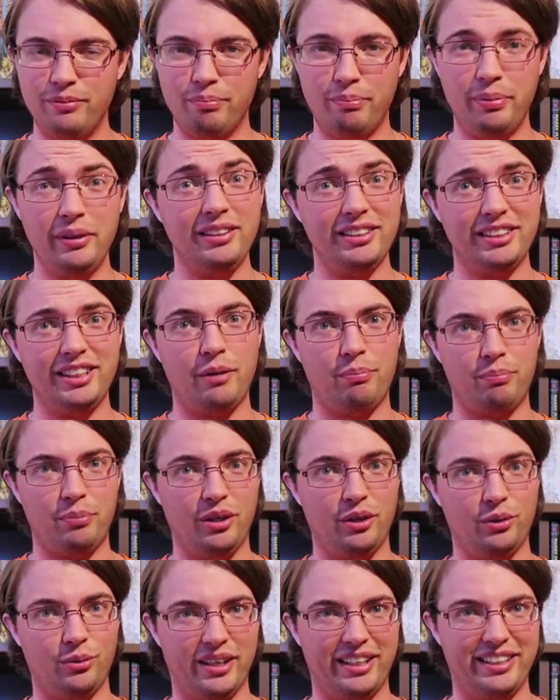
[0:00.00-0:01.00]
it builds up
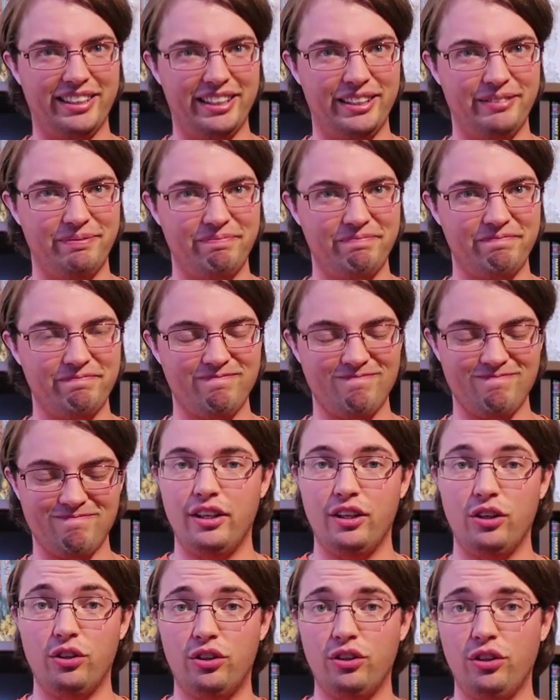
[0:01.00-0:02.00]
pretty quickly.
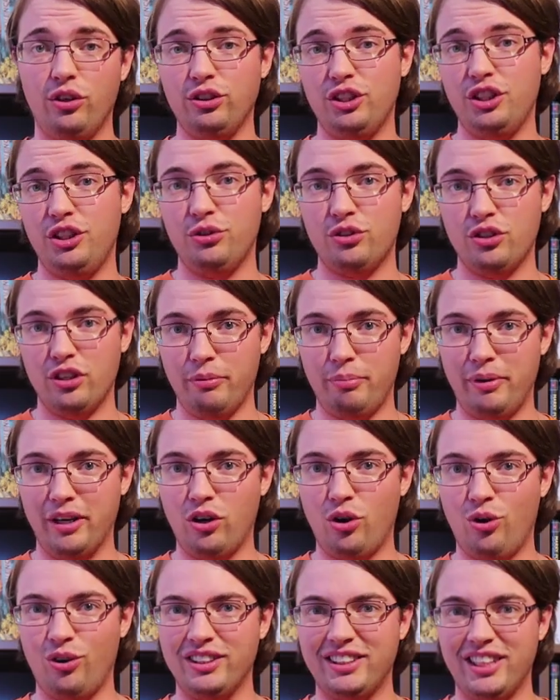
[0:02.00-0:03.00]
You can also usually
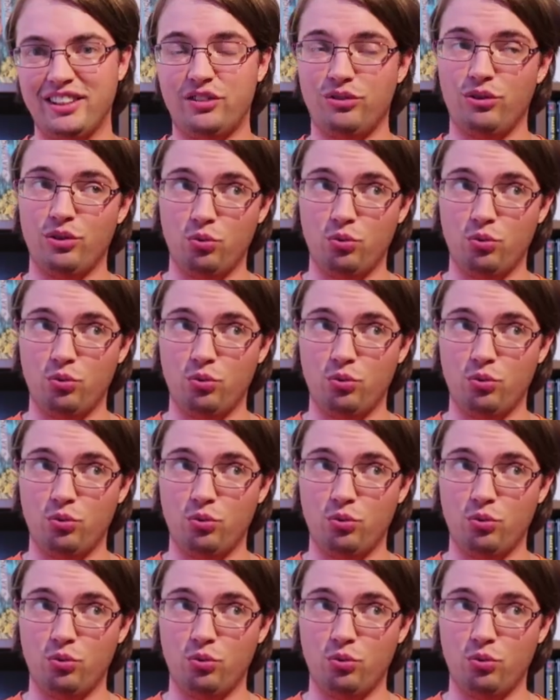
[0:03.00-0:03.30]
pick coins as a